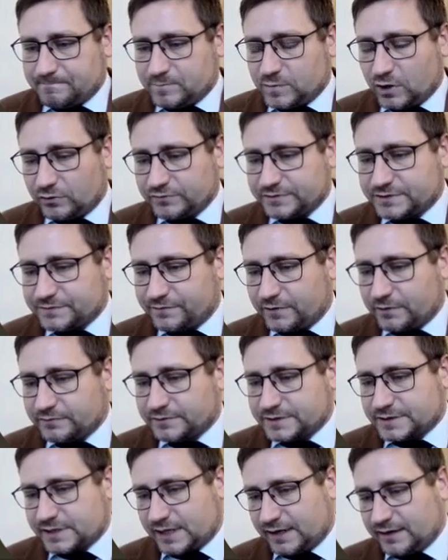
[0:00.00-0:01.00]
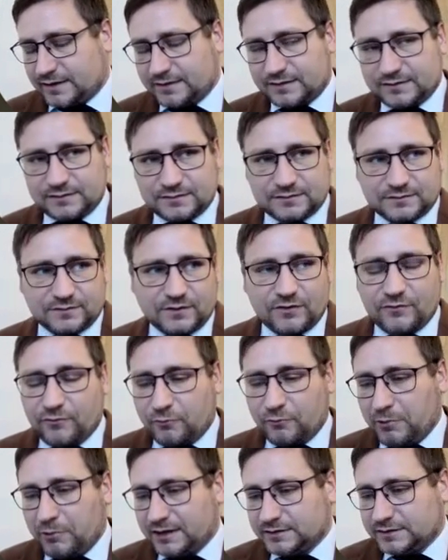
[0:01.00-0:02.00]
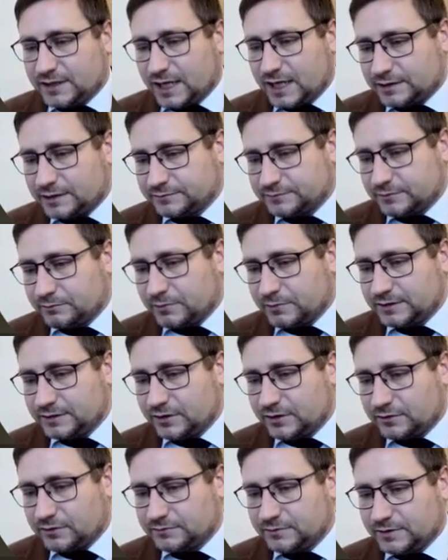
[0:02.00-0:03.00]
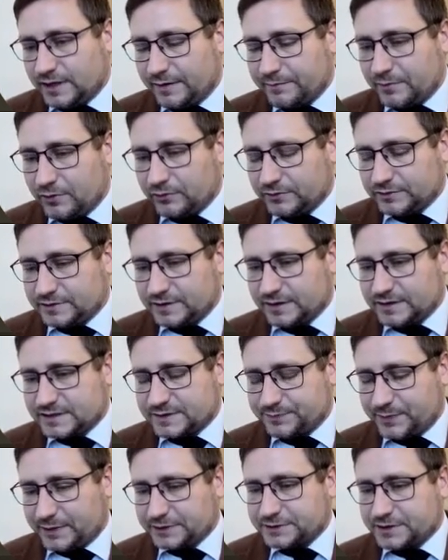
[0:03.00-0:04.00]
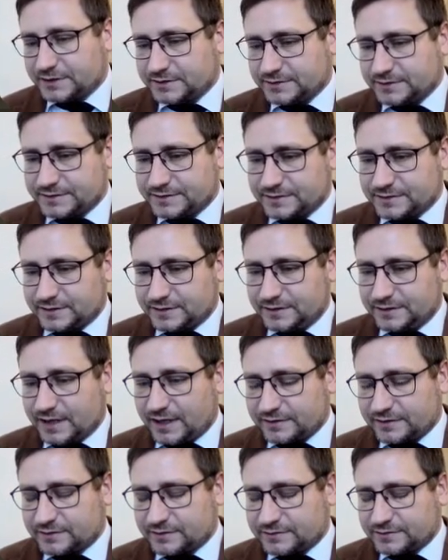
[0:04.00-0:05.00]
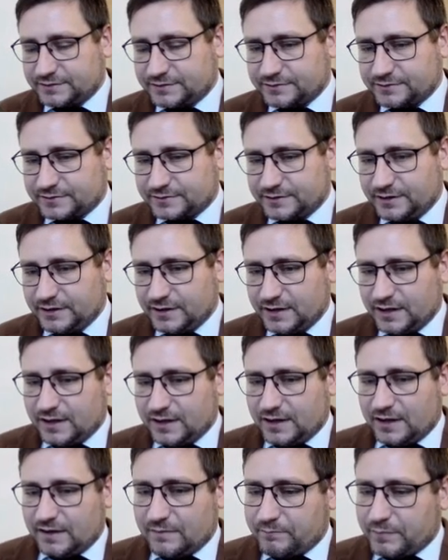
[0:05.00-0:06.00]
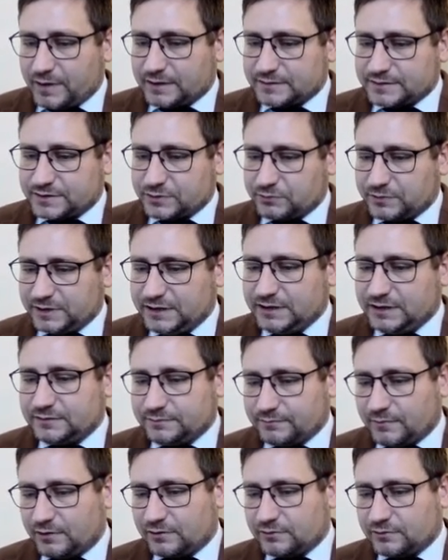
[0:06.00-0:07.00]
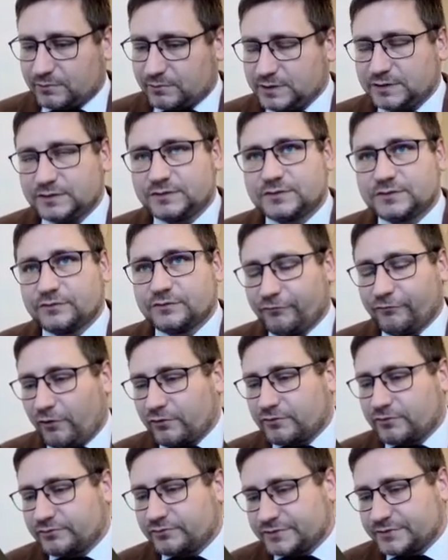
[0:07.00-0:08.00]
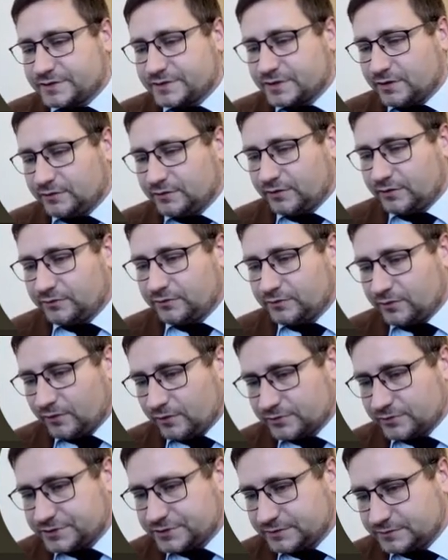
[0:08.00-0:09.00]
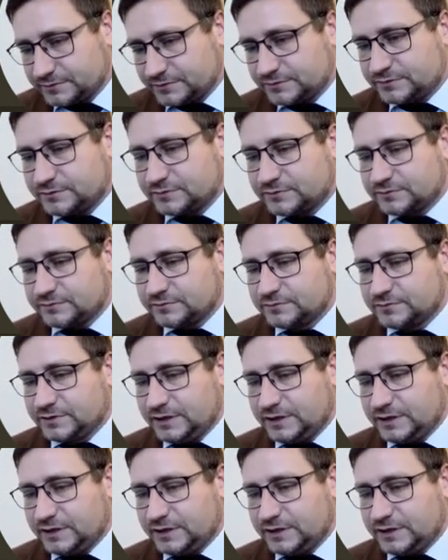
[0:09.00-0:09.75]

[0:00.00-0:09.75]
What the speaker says: those folks are well known among the specialists in IR theory, but we need more. We need to focus on ontology in order to